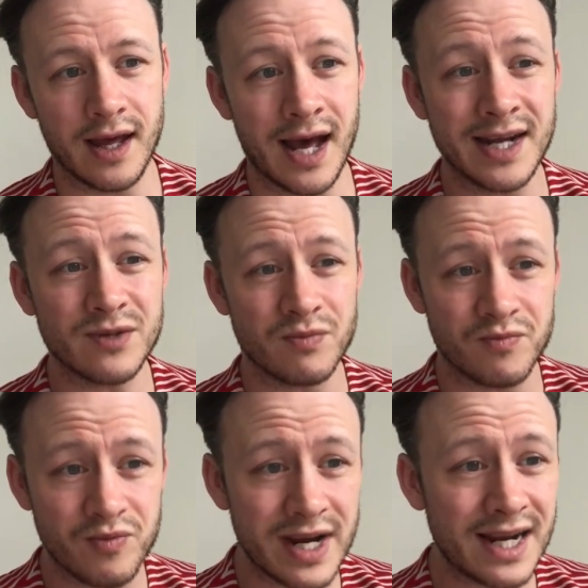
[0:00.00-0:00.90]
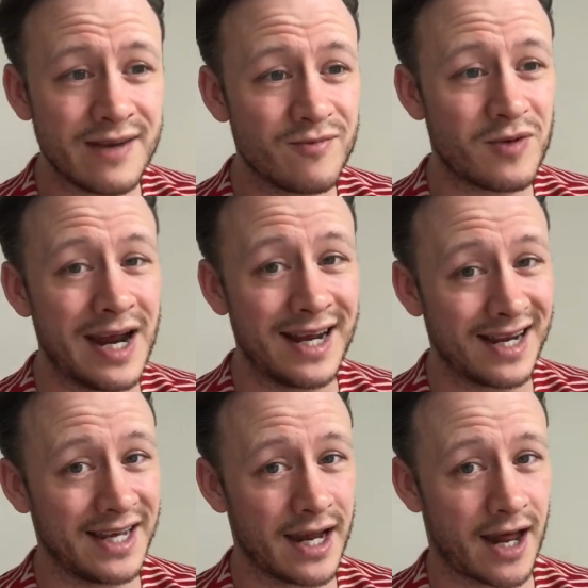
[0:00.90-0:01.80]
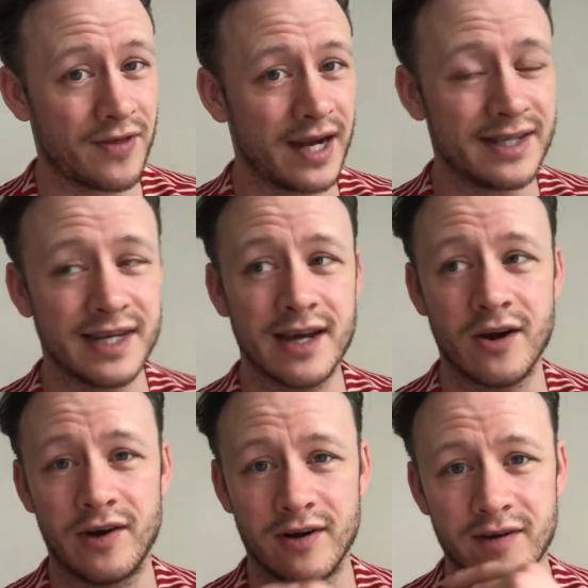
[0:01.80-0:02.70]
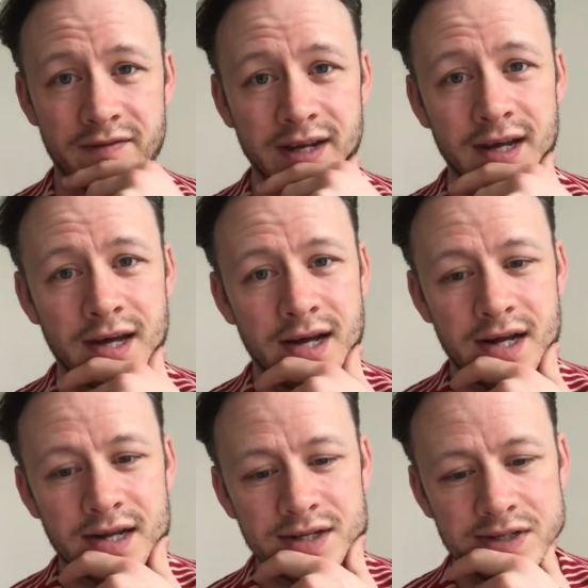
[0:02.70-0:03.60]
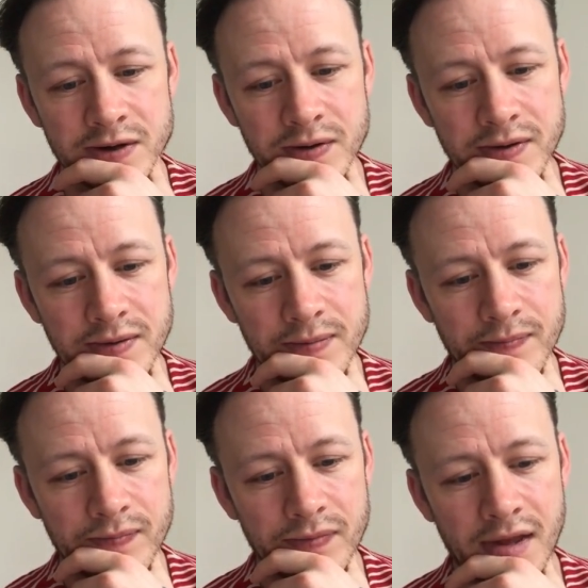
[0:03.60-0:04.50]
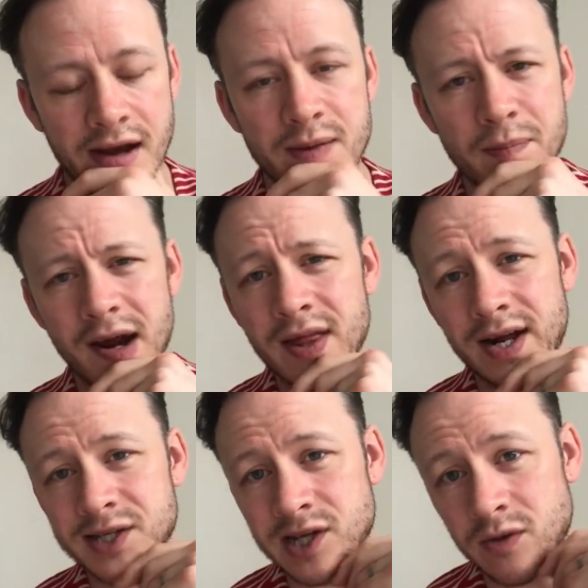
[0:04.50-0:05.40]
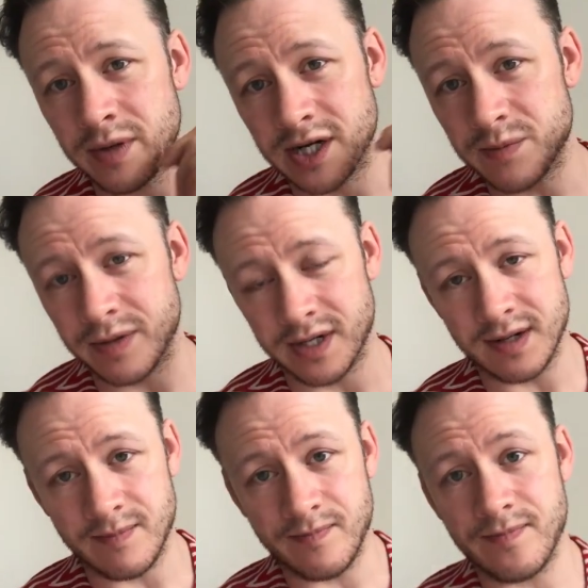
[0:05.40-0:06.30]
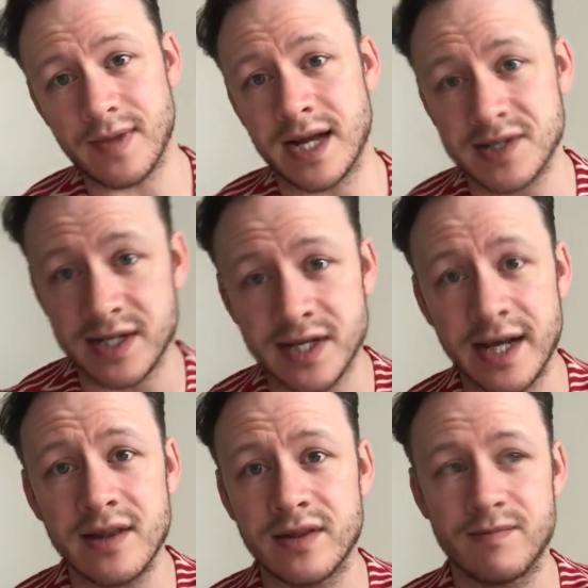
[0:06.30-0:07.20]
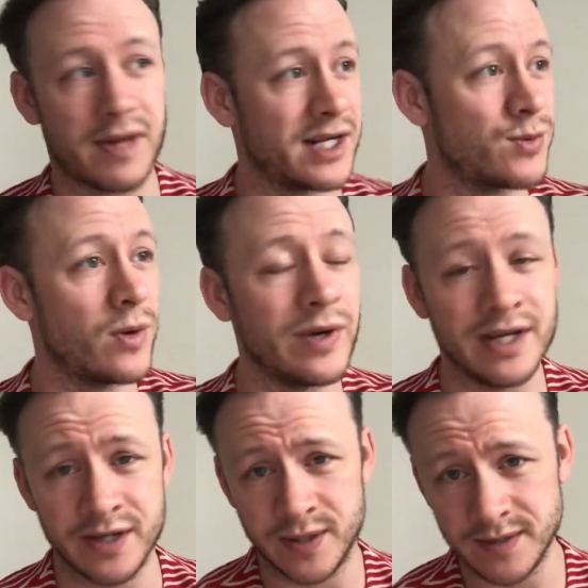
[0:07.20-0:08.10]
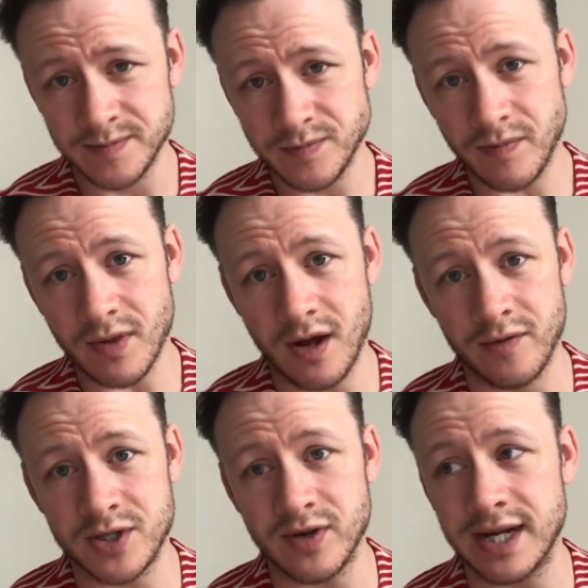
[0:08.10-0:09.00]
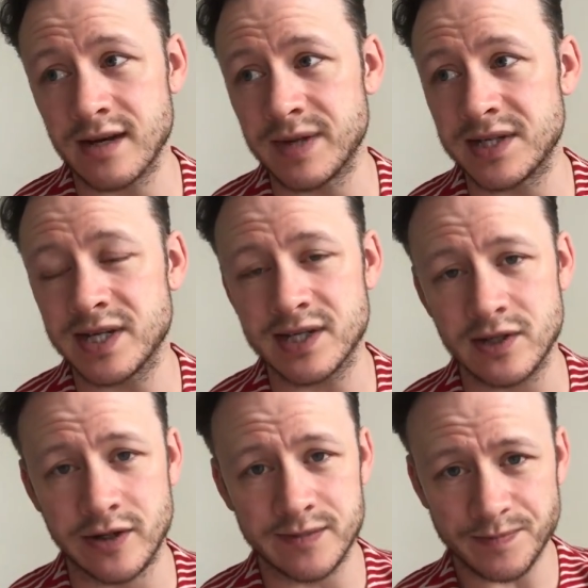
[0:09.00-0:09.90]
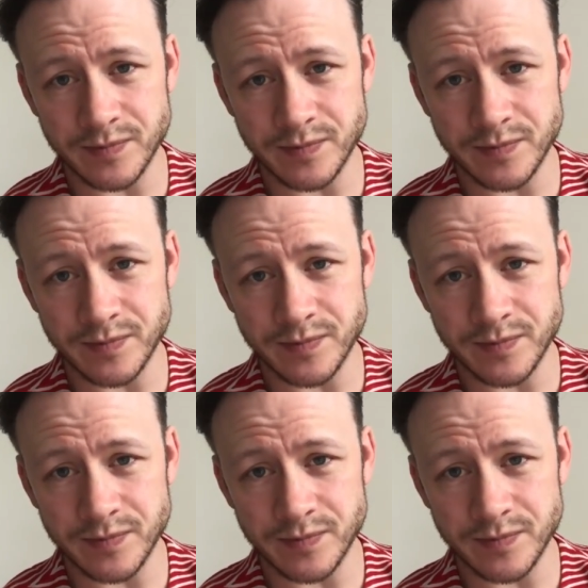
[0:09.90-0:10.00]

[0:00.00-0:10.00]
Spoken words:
and it's really, really athletic choreography. So I admire that so much. But as I say, that's what we do on the Strictly Come Dancing tour.